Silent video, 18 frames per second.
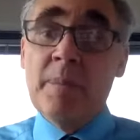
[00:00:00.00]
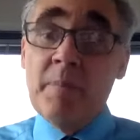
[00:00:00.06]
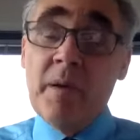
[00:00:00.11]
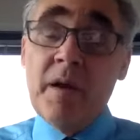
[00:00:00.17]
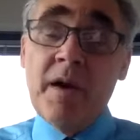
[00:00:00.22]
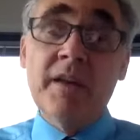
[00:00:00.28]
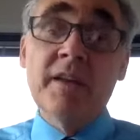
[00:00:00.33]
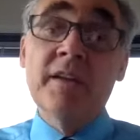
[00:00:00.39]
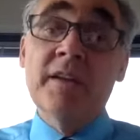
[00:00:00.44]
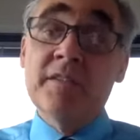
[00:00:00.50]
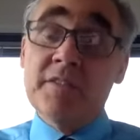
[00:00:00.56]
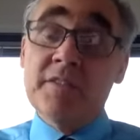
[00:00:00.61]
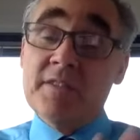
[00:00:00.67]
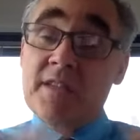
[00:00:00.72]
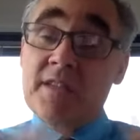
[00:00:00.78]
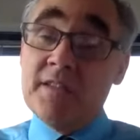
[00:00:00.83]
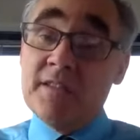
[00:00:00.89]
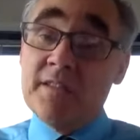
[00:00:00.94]
But
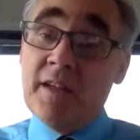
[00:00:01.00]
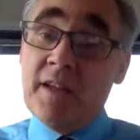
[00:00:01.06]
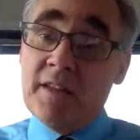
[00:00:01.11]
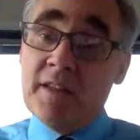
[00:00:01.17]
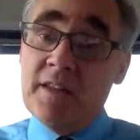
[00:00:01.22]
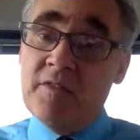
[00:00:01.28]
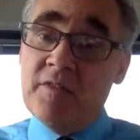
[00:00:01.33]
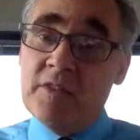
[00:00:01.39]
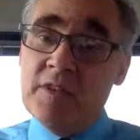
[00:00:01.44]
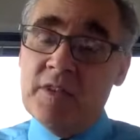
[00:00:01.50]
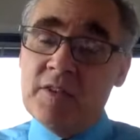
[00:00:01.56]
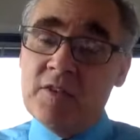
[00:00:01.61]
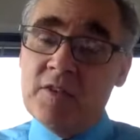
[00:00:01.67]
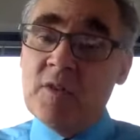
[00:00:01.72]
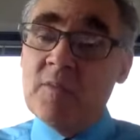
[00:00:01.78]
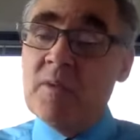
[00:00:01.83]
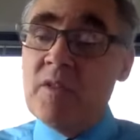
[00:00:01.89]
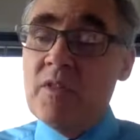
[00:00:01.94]
since that's not evenly
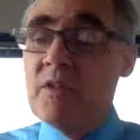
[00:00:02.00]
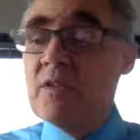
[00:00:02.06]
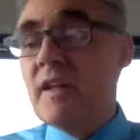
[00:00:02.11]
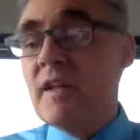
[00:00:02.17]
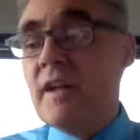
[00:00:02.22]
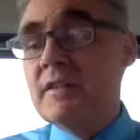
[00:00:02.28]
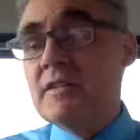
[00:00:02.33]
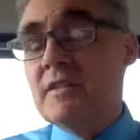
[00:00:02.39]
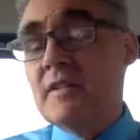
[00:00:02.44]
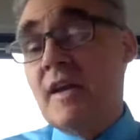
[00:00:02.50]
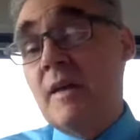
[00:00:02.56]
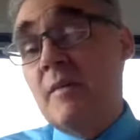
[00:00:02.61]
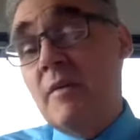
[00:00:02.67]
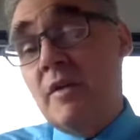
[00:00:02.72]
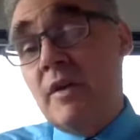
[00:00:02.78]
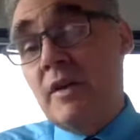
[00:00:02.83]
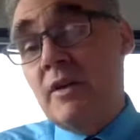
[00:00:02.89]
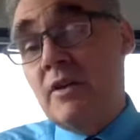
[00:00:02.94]
distributed, there's lots of time
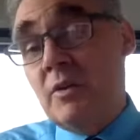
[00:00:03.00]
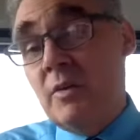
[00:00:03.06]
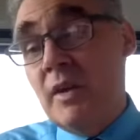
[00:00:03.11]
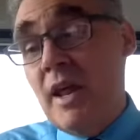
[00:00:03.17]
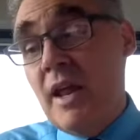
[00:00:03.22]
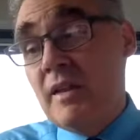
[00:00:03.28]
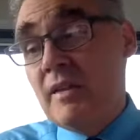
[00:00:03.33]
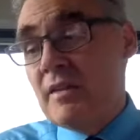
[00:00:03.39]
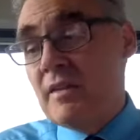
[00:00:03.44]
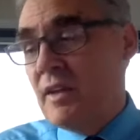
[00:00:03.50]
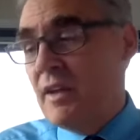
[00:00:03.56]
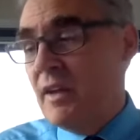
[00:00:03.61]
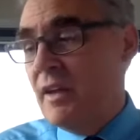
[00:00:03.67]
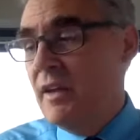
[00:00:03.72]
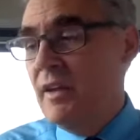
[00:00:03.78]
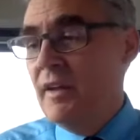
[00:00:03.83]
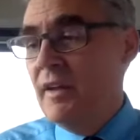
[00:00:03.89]
when you're not doing anything.